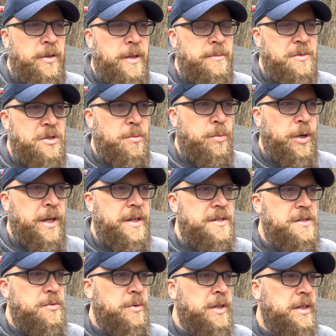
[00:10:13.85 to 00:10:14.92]
them's the
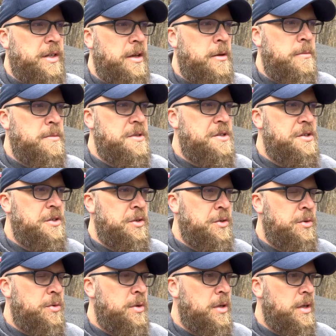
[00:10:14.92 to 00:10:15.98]
breaks when it comes
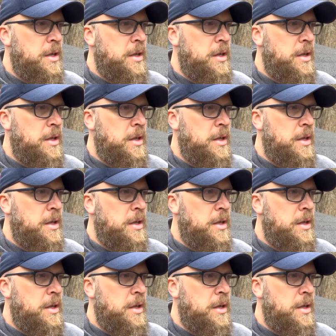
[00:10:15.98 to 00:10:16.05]
to